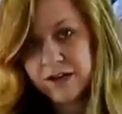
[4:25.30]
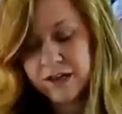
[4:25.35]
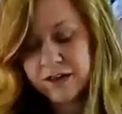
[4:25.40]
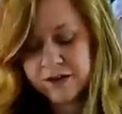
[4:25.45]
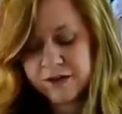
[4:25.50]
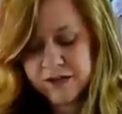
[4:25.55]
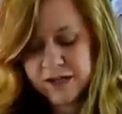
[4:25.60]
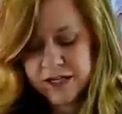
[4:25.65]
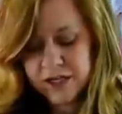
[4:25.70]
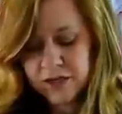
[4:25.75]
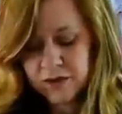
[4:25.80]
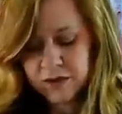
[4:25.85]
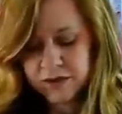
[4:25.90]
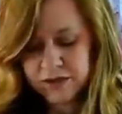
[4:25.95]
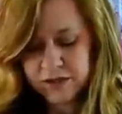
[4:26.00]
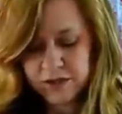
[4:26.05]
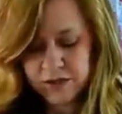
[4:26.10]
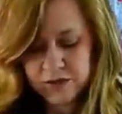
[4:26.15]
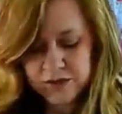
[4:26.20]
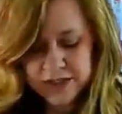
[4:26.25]
color that you
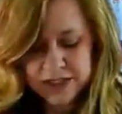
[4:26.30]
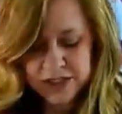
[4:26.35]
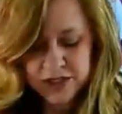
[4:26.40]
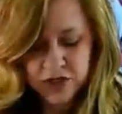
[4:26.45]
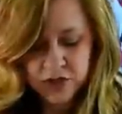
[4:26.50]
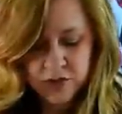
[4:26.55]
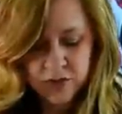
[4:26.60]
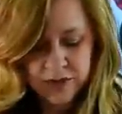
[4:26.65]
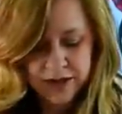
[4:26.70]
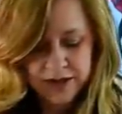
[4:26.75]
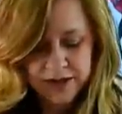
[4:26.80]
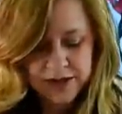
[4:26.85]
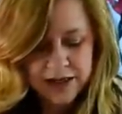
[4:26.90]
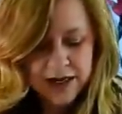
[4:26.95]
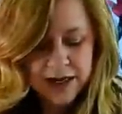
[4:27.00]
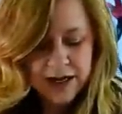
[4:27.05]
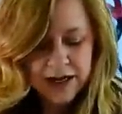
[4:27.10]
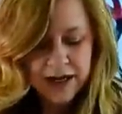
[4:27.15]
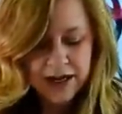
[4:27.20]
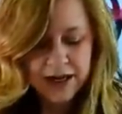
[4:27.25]
used in your quilt.
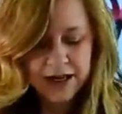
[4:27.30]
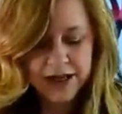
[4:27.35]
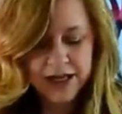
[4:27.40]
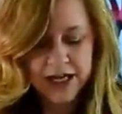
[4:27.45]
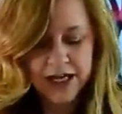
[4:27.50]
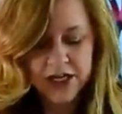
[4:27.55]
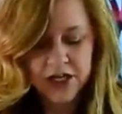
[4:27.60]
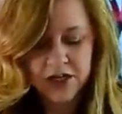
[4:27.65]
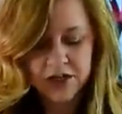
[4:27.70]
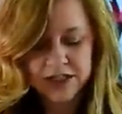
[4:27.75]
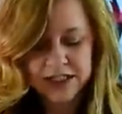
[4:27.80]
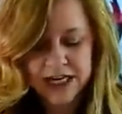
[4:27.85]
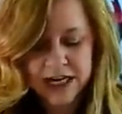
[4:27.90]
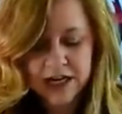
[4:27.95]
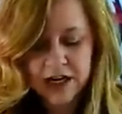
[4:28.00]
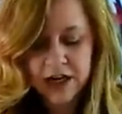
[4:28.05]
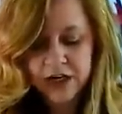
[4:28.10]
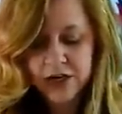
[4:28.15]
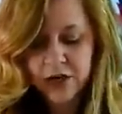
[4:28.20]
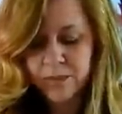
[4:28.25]
And then you'll take
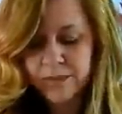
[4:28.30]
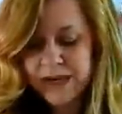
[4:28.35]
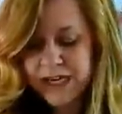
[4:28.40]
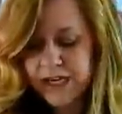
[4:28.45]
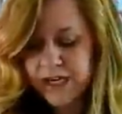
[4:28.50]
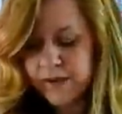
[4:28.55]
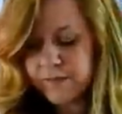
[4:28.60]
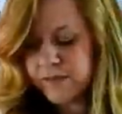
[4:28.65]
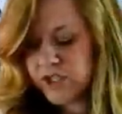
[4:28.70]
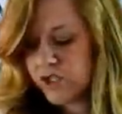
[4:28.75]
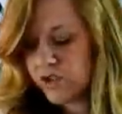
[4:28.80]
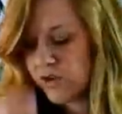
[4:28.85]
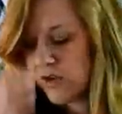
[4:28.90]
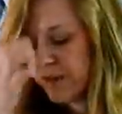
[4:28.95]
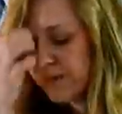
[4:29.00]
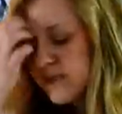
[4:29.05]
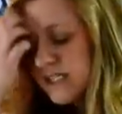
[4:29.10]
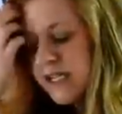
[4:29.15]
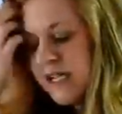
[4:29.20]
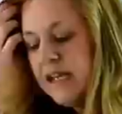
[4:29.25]
all your medium
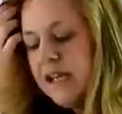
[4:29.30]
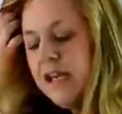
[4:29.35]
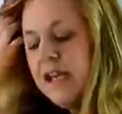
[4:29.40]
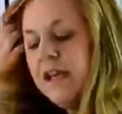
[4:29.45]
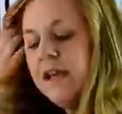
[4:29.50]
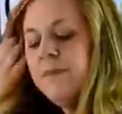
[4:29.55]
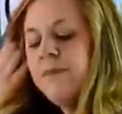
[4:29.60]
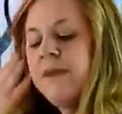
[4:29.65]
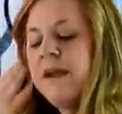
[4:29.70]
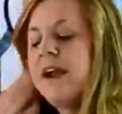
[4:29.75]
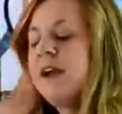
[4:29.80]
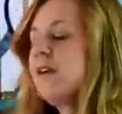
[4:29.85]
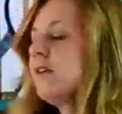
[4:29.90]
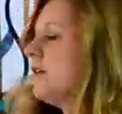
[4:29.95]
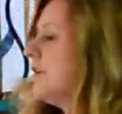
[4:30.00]
strips and pair